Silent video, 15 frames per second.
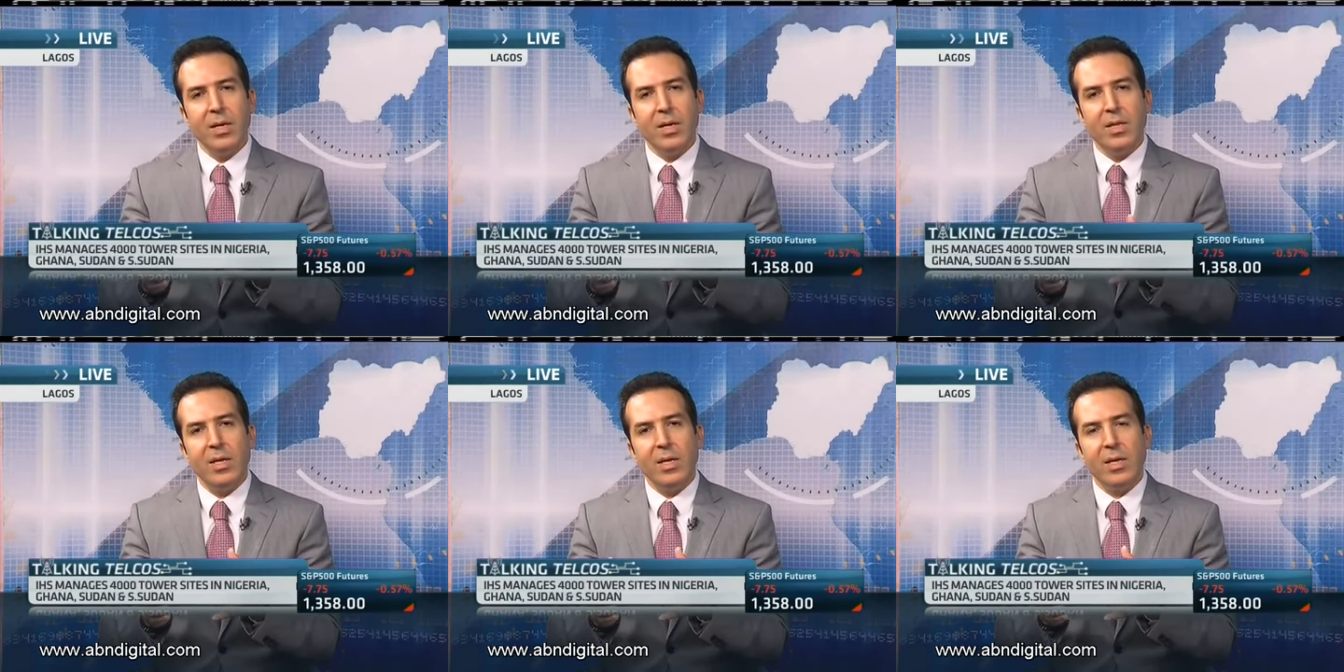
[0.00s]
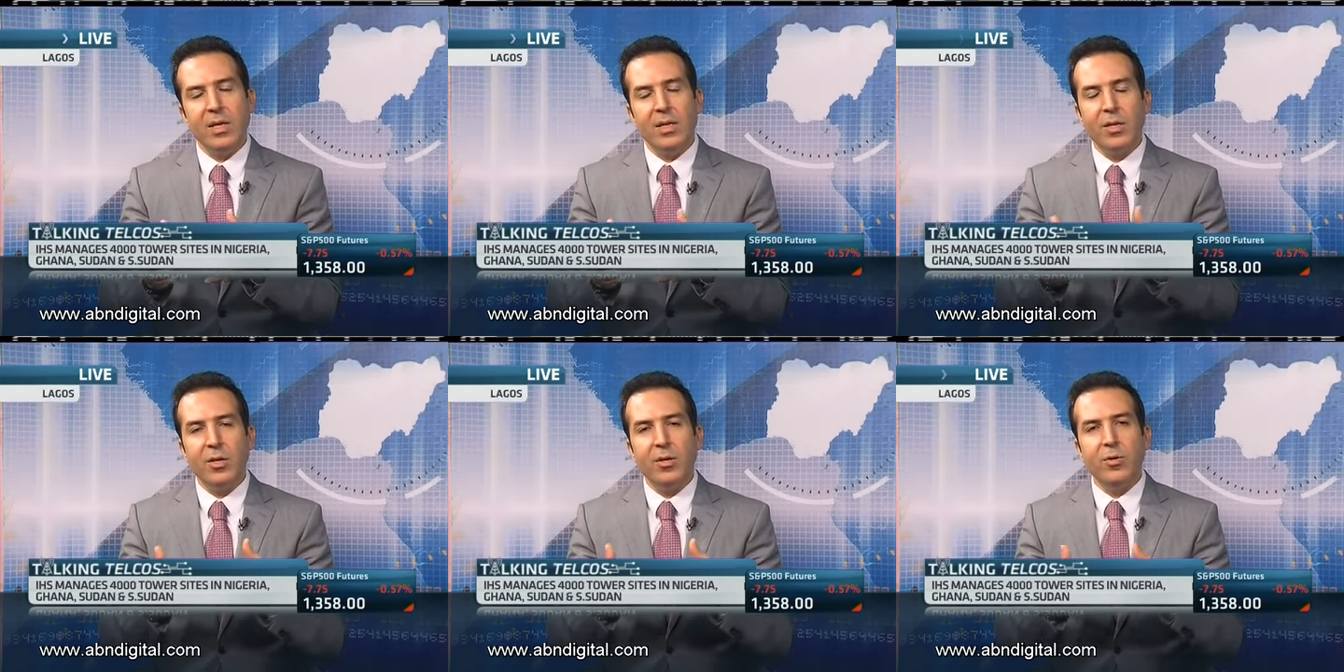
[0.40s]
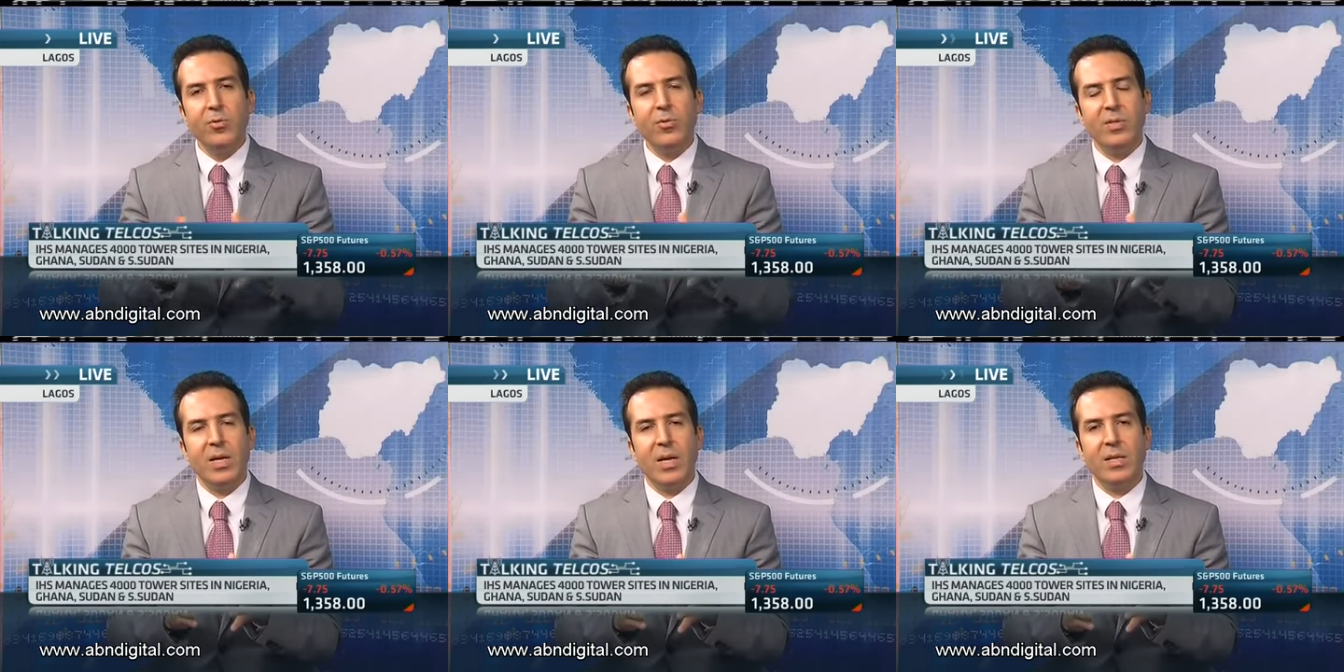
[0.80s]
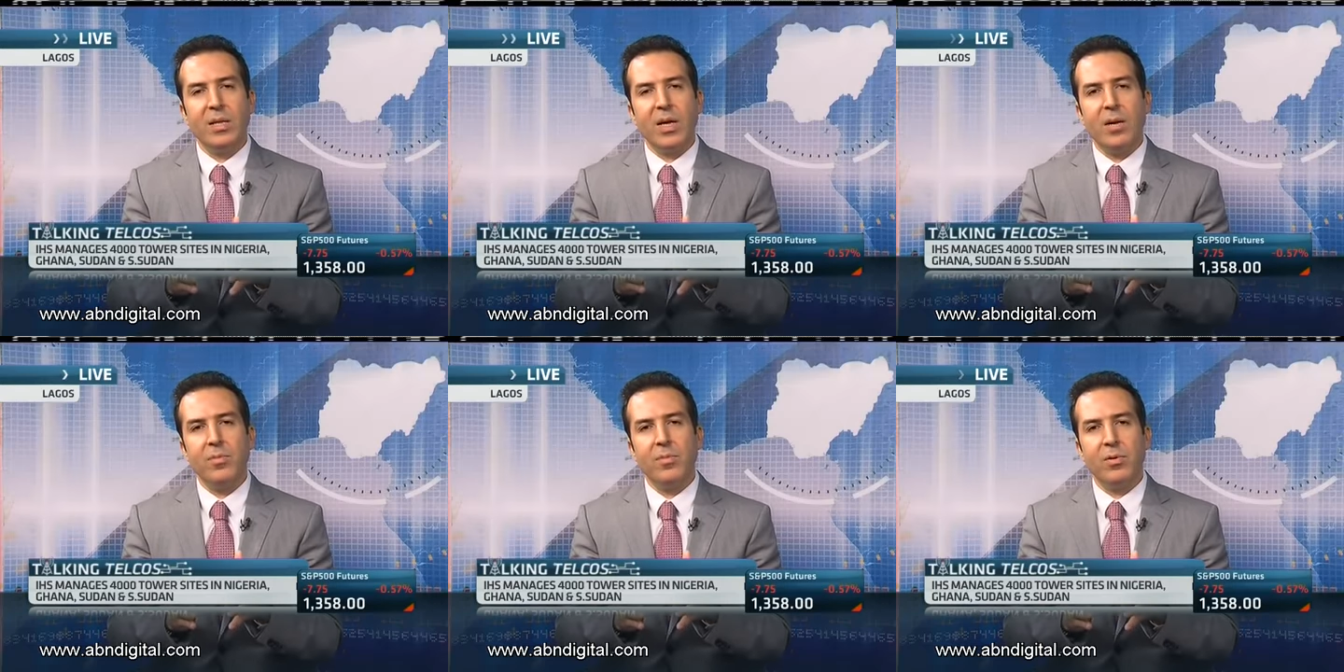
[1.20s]
They can reuse that
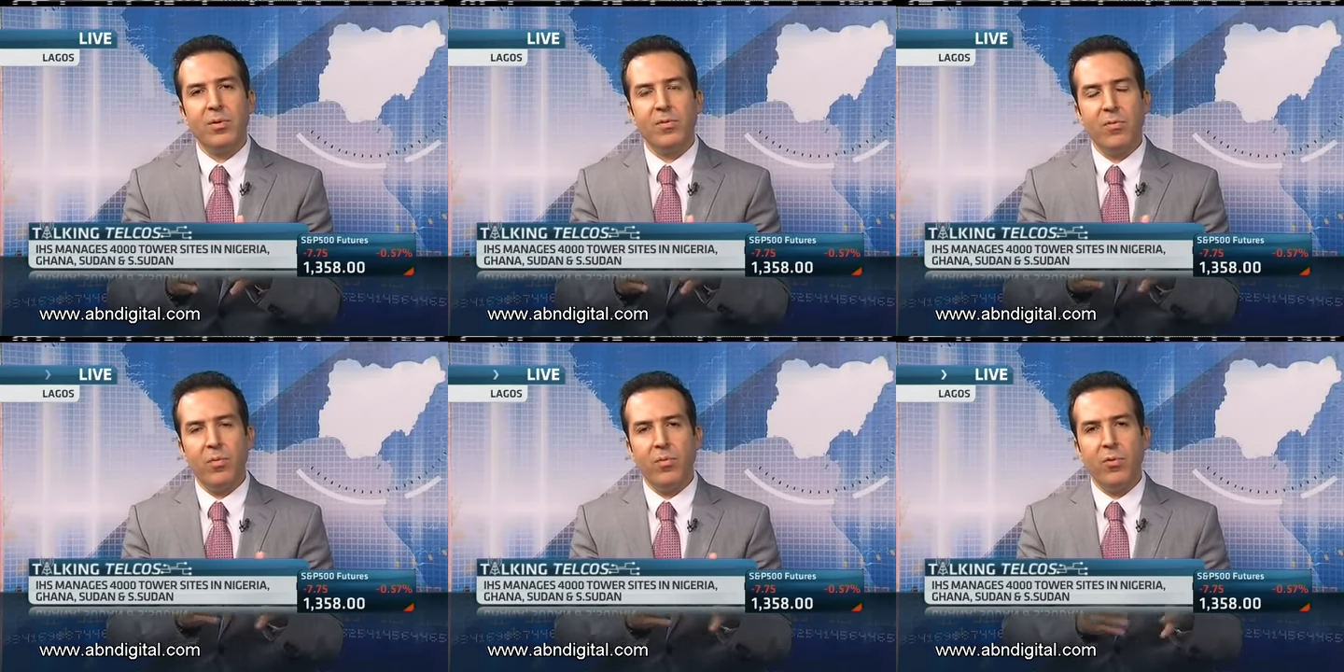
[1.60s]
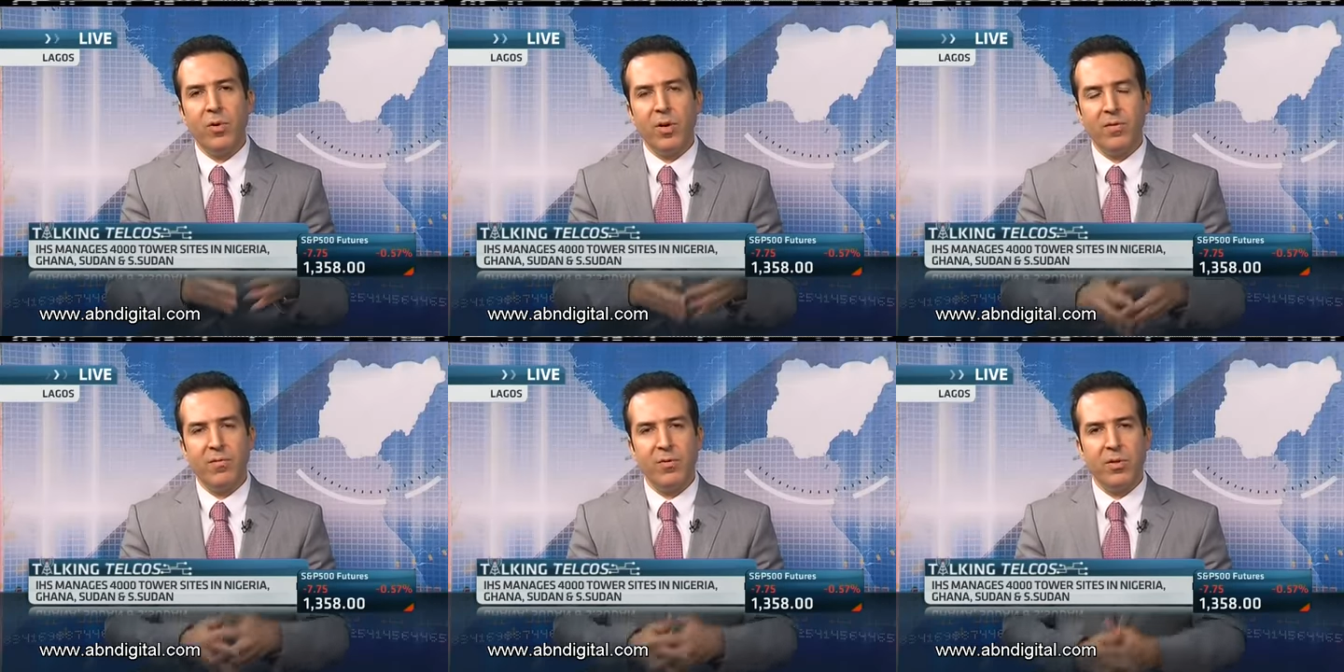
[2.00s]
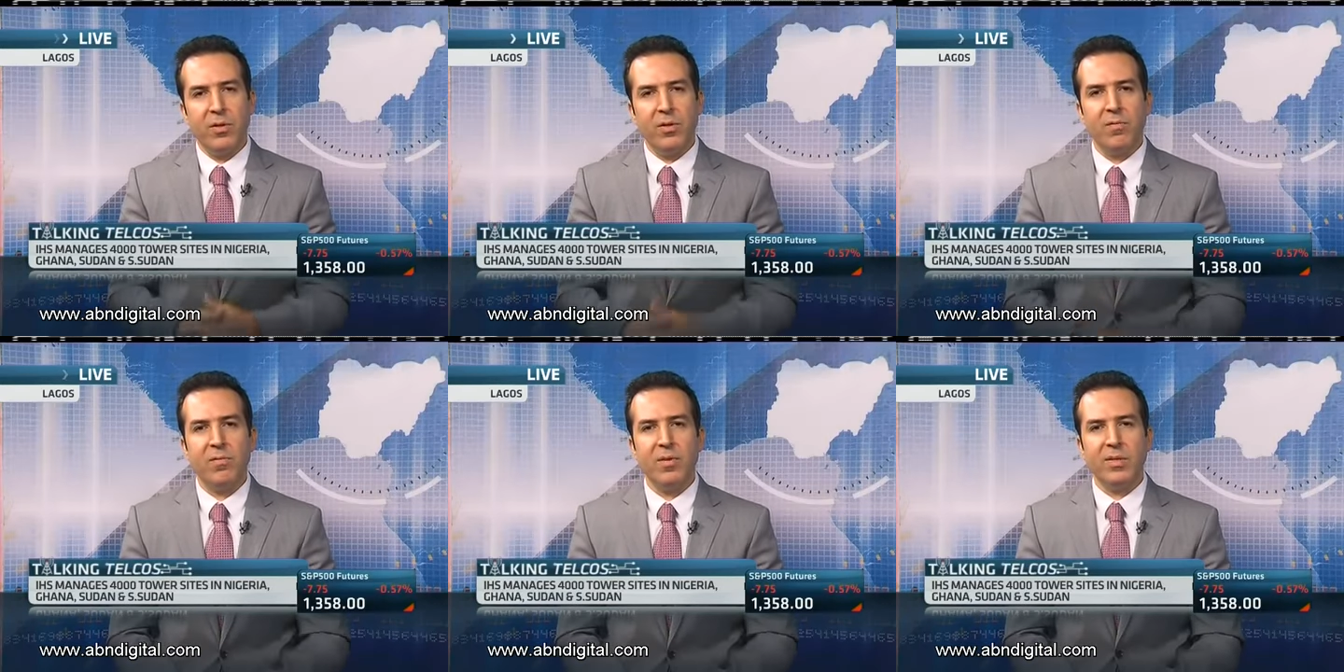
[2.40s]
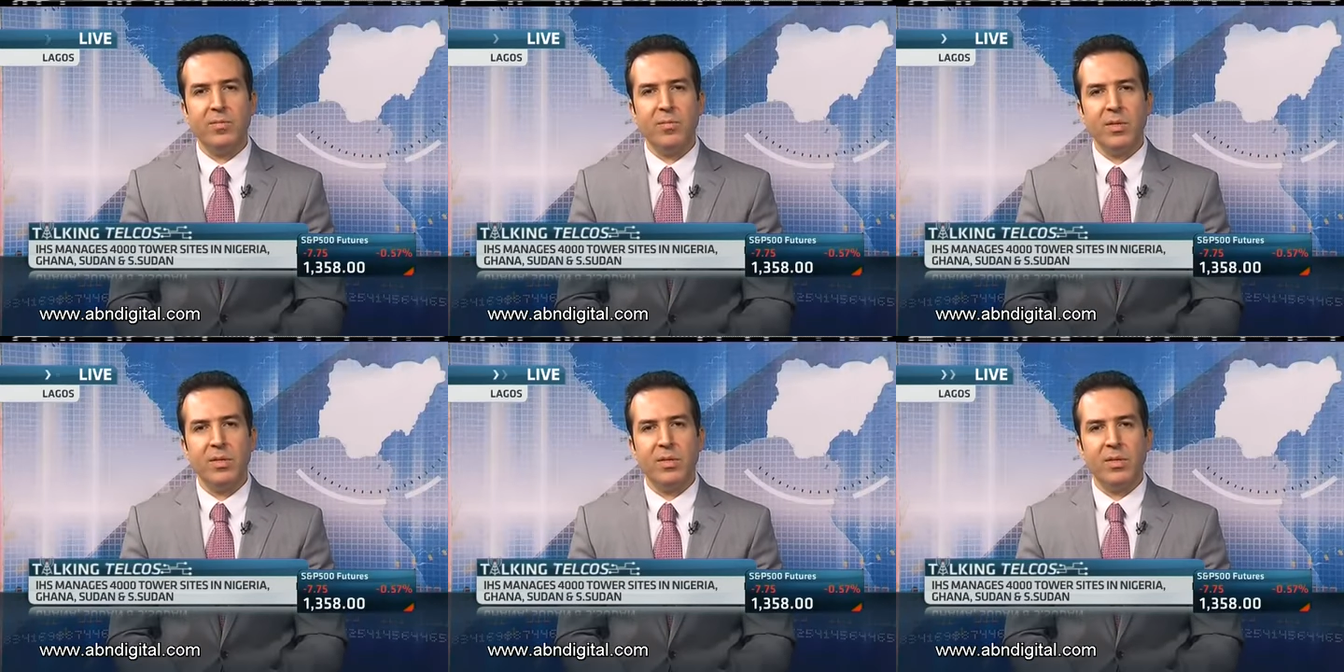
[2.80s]
capital for more efficient
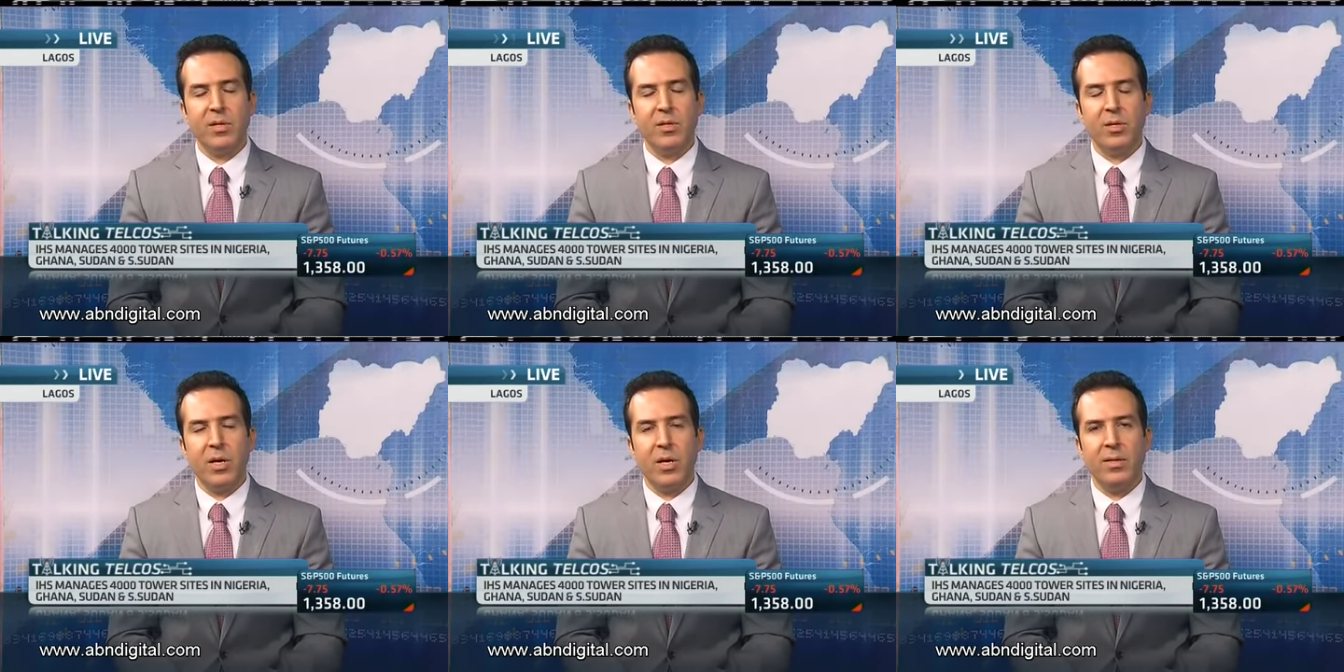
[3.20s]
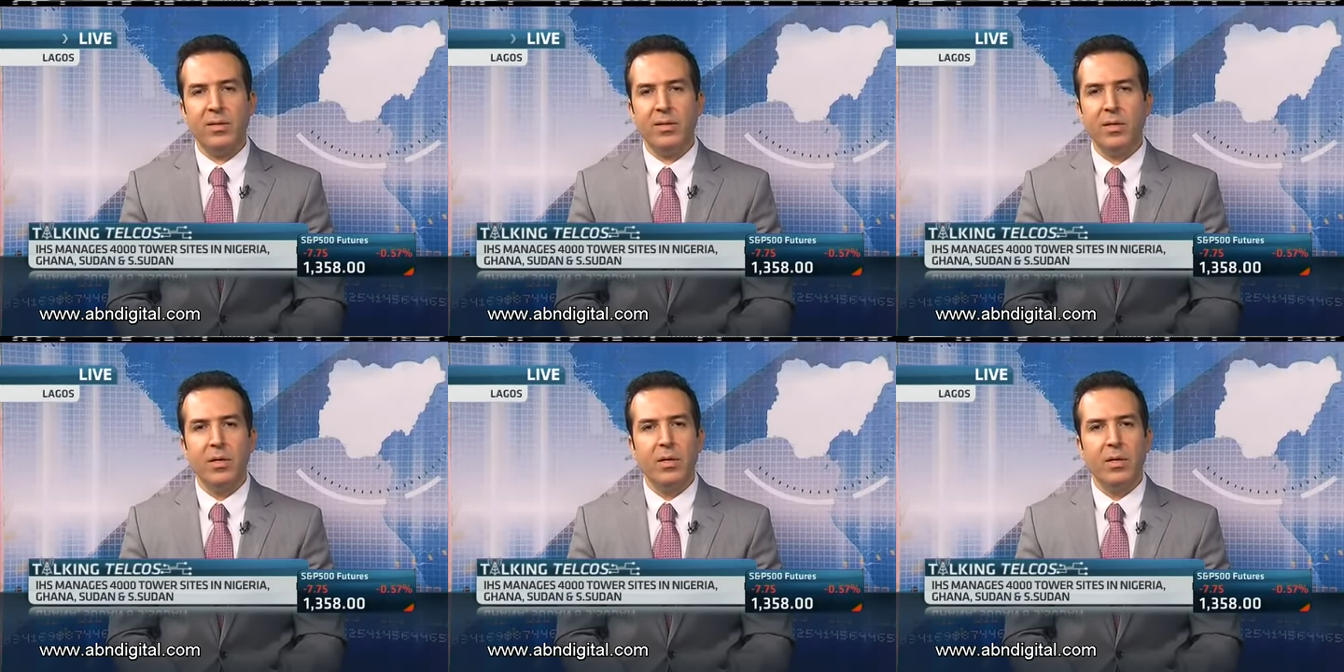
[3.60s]
investments, such as